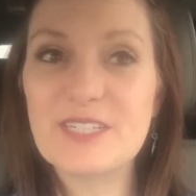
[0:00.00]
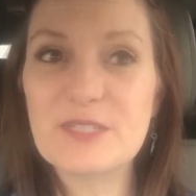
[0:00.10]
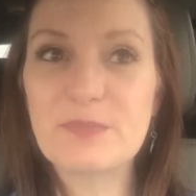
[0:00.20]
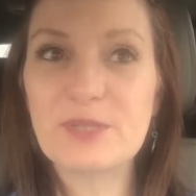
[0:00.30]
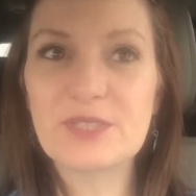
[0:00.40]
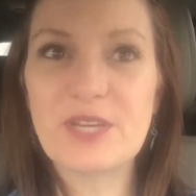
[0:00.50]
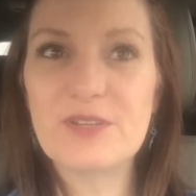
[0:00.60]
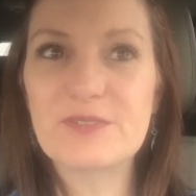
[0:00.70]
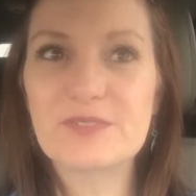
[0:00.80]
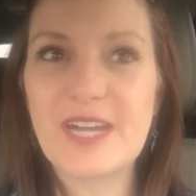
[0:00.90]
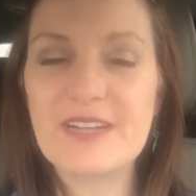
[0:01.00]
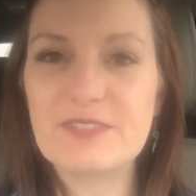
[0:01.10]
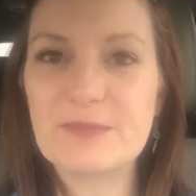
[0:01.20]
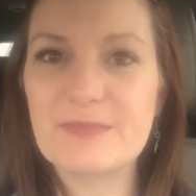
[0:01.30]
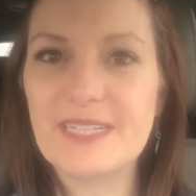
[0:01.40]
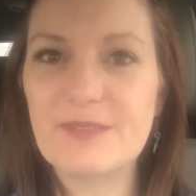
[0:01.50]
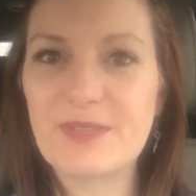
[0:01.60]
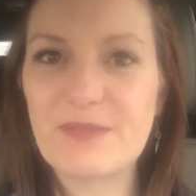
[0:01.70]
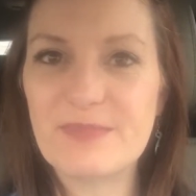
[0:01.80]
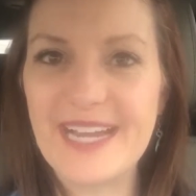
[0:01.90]
I just pulled over after meeting
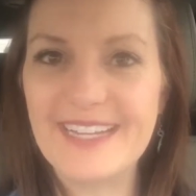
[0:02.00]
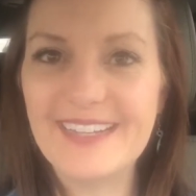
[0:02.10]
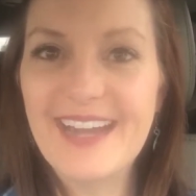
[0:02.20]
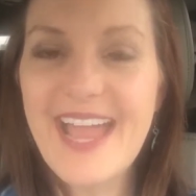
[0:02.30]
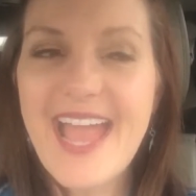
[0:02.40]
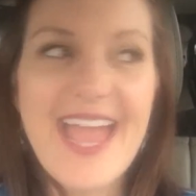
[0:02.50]
with a buyer